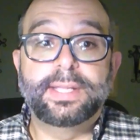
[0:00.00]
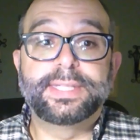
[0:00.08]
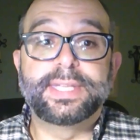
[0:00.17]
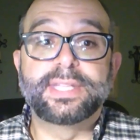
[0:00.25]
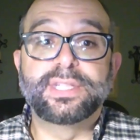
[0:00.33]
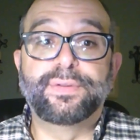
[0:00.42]

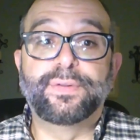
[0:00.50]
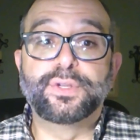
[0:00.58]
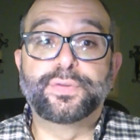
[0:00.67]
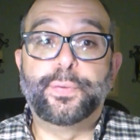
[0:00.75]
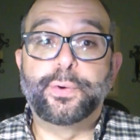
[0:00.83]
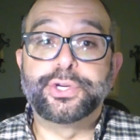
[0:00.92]
says in verse
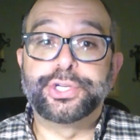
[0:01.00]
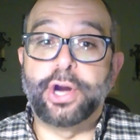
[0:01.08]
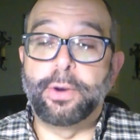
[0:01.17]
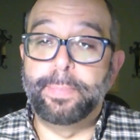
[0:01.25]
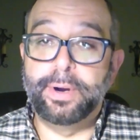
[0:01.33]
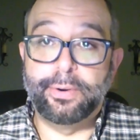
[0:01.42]
4,
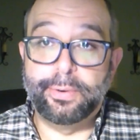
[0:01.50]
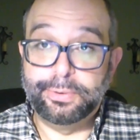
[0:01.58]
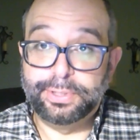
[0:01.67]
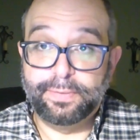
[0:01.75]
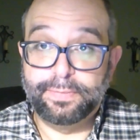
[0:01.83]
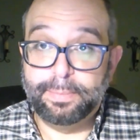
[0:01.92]
sharp
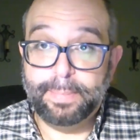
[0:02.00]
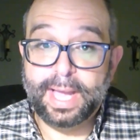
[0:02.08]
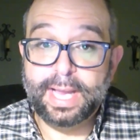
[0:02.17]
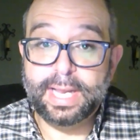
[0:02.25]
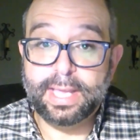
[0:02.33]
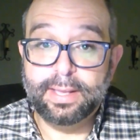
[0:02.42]
arrows of the
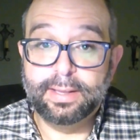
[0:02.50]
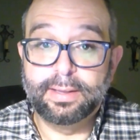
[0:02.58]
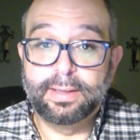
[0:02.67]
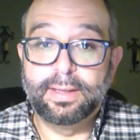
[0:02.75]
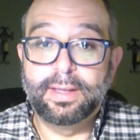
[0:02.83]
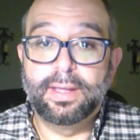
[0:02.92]
mighty,
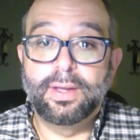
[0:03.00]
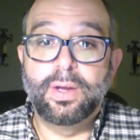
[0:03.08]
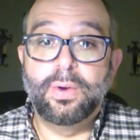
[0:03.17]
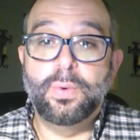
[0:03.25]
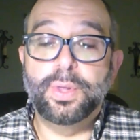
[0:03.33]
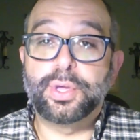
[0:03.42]

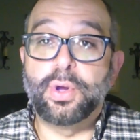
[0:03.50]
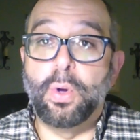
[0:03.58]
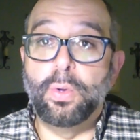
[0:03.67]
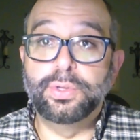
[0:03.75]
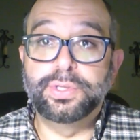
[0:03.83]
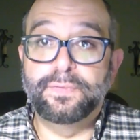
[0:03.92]
with
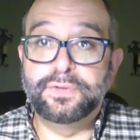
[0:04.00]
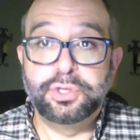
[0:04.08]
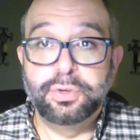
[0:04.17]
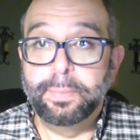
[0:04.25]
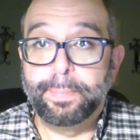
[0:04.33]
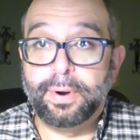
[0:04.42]
coals of
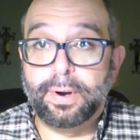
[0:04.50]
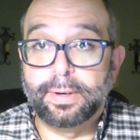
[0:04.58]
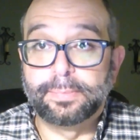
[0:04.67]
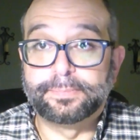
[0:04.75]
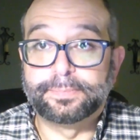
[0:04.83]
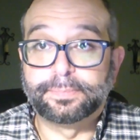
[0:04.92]
juniper.
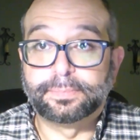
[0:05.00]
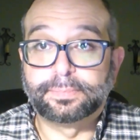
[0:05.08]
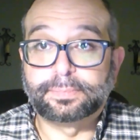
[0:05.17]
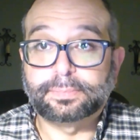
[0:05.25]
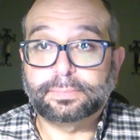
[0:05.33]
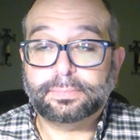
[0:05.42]

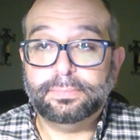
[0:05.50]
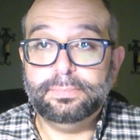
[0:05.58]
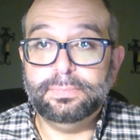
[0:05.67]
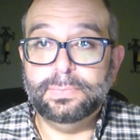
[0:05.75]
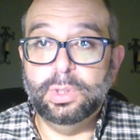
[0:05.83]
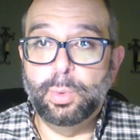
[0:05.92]

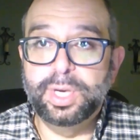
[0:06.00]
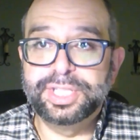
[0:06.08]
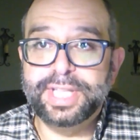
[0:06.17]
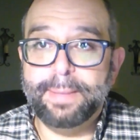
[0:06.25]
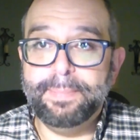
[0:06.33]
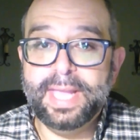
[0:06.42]
What does
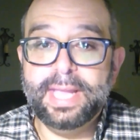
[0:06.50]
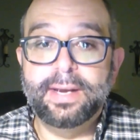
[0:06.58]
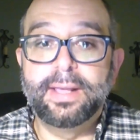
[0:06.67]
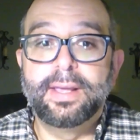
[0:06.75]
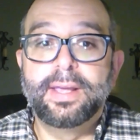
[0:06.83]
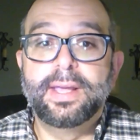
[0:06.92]
that mean?
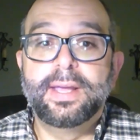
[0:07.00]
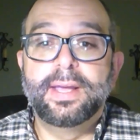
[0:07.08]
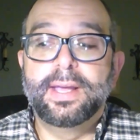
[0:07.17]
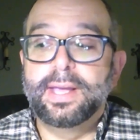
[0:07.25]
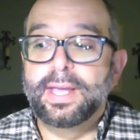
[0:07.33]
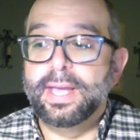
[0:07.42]

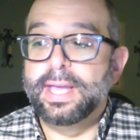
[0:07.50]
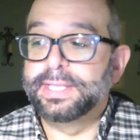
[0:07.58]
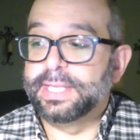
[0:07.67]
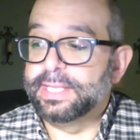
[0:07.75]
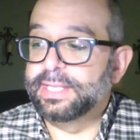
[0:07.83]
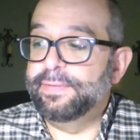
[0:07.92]

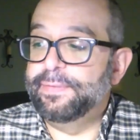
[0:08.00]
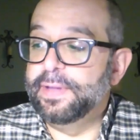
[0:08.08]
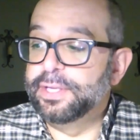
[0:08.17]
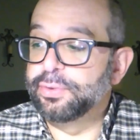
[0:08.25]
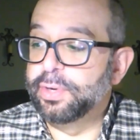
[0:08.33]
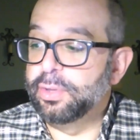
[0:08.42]
It's as if
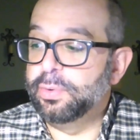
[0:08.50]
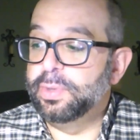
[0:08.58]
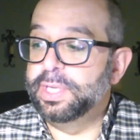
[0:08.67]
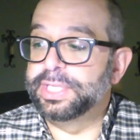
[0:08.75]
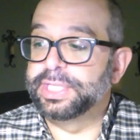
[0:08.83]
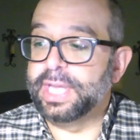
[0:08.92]
Israel
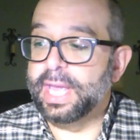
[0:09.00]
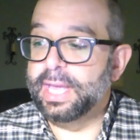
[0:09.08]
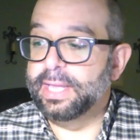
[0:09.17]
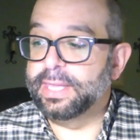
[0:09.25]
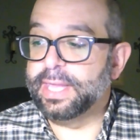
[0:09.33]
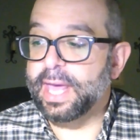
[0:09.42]
is
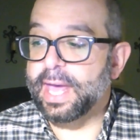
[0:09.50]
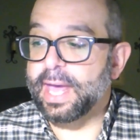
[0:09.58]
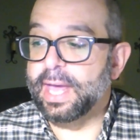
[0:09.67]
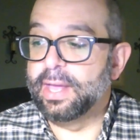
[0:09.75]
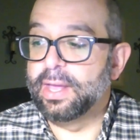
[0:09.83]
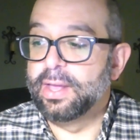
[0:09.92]
saying that